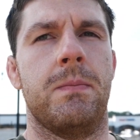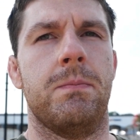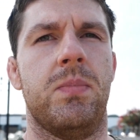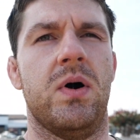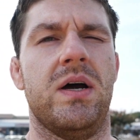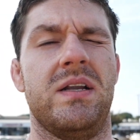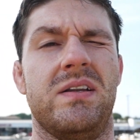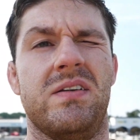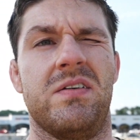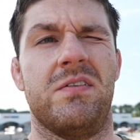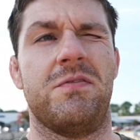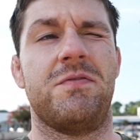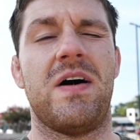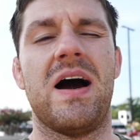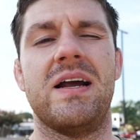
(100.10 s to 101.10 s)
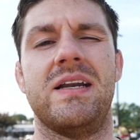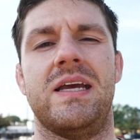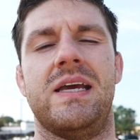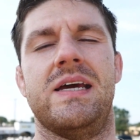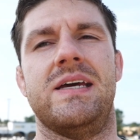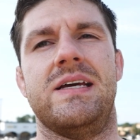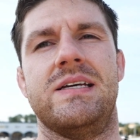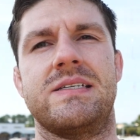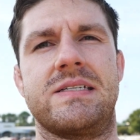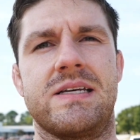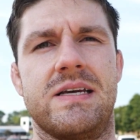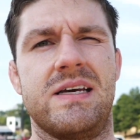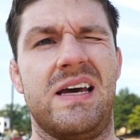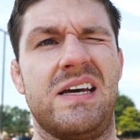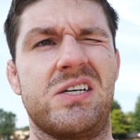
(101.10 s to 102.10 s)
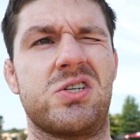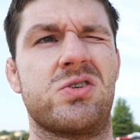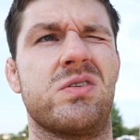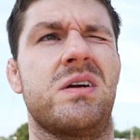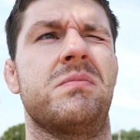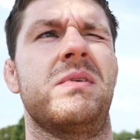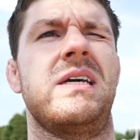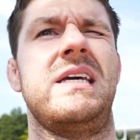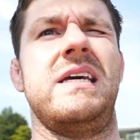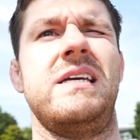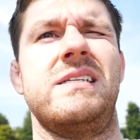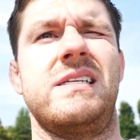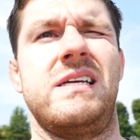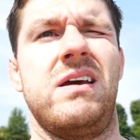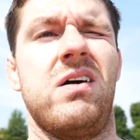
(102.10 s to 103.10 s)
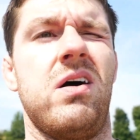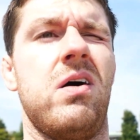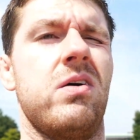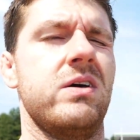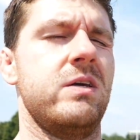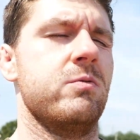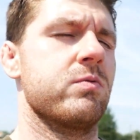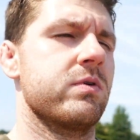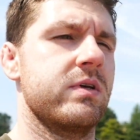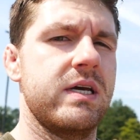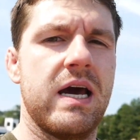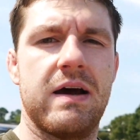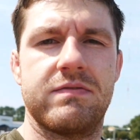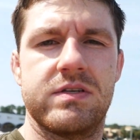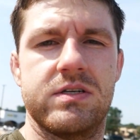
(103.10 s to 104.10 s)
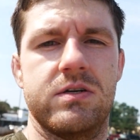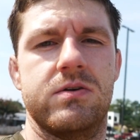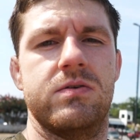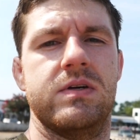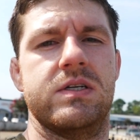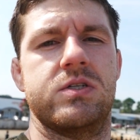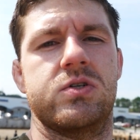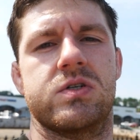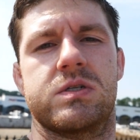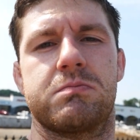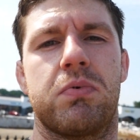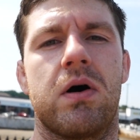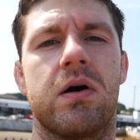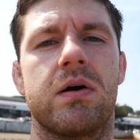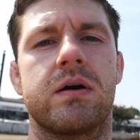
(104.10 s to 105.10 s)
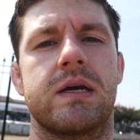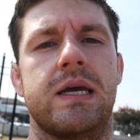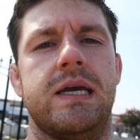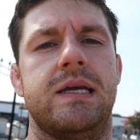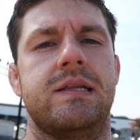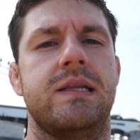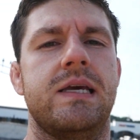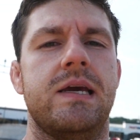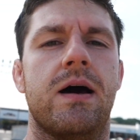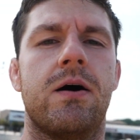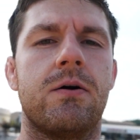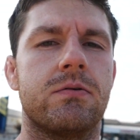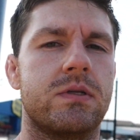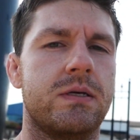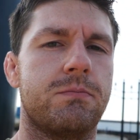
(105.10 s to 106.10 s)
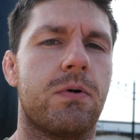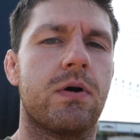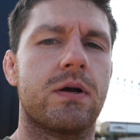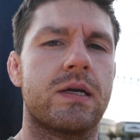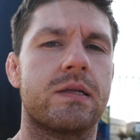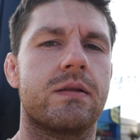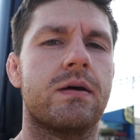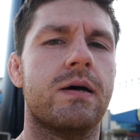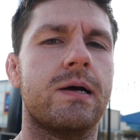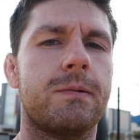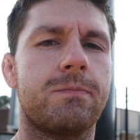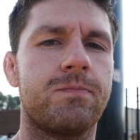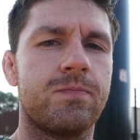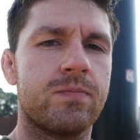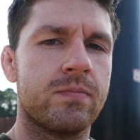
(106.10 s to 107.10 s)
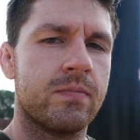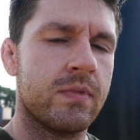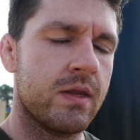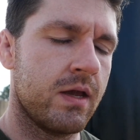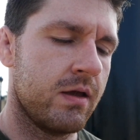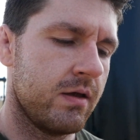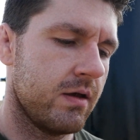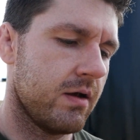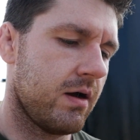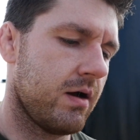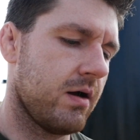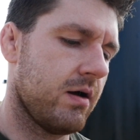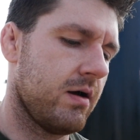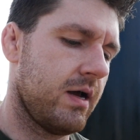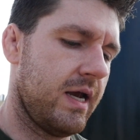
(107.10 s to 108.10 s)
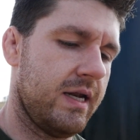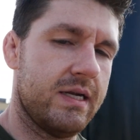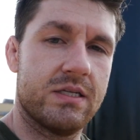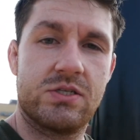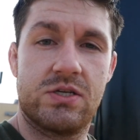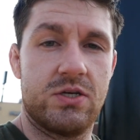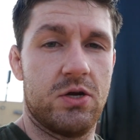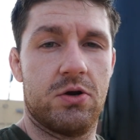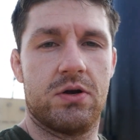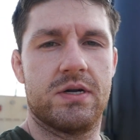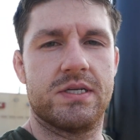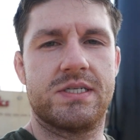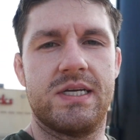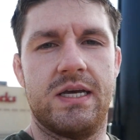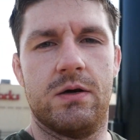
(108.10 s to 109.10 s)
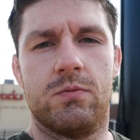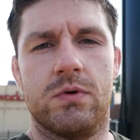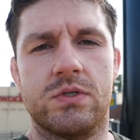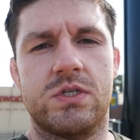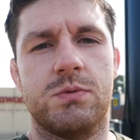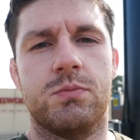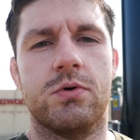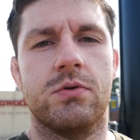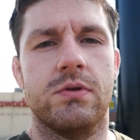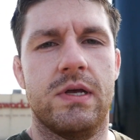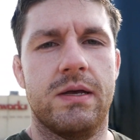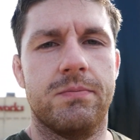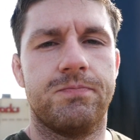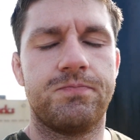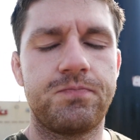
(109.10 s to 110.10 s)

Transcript: But finding it is extremely easy. All you really have to do is just park in the Aldi parking lot, and you're going to see it once you pull in.